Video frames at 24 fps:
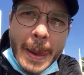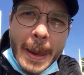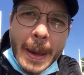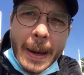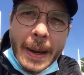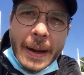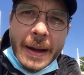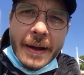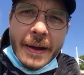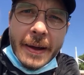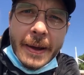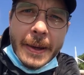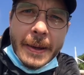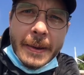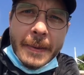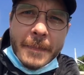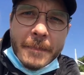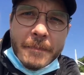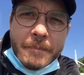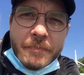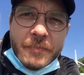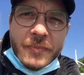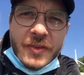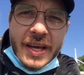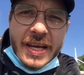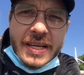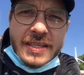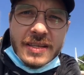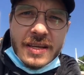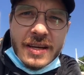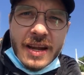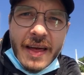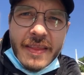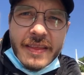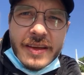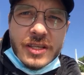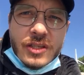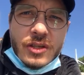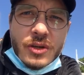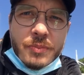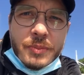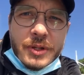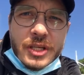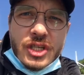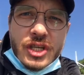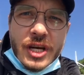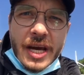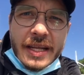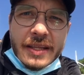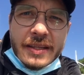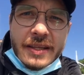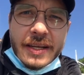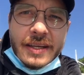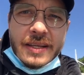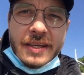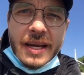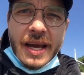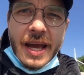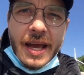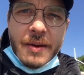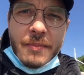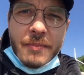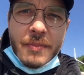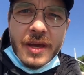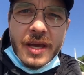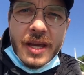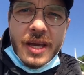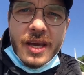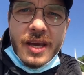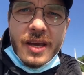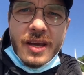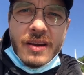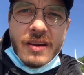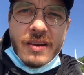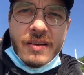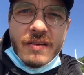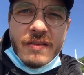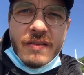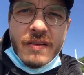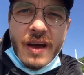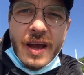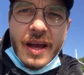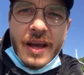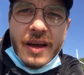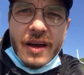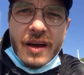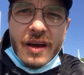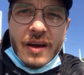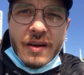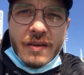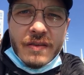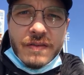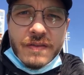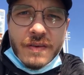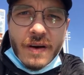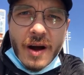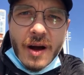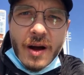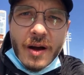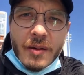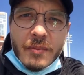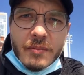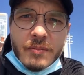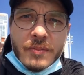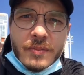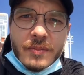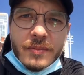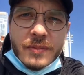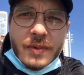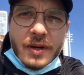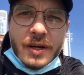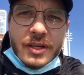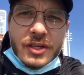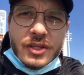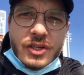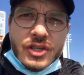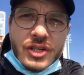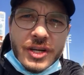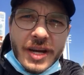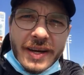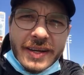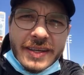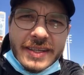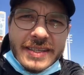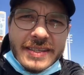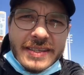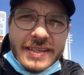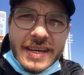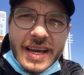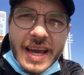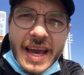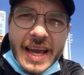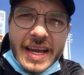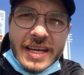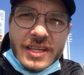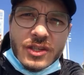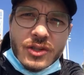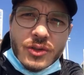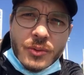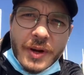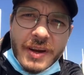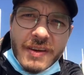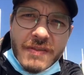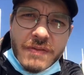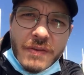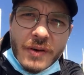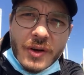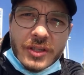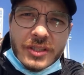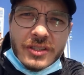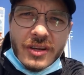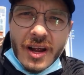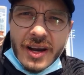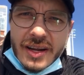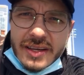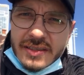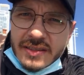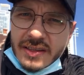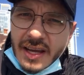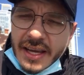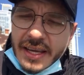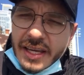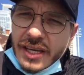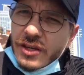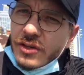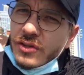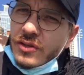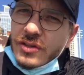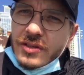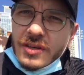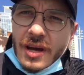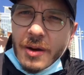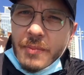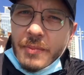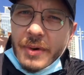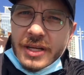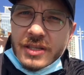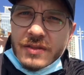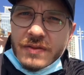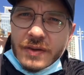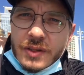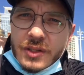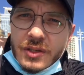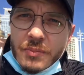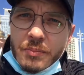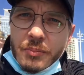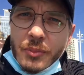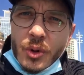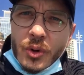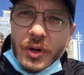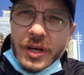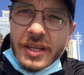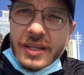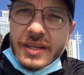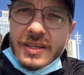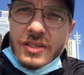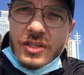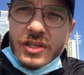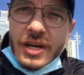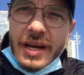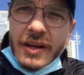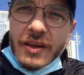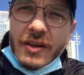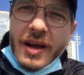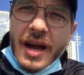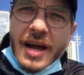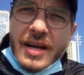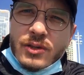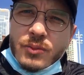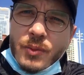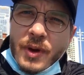There's another super chat that came in from Shang CS, $24. Thank you so much for supporting this channel, guys.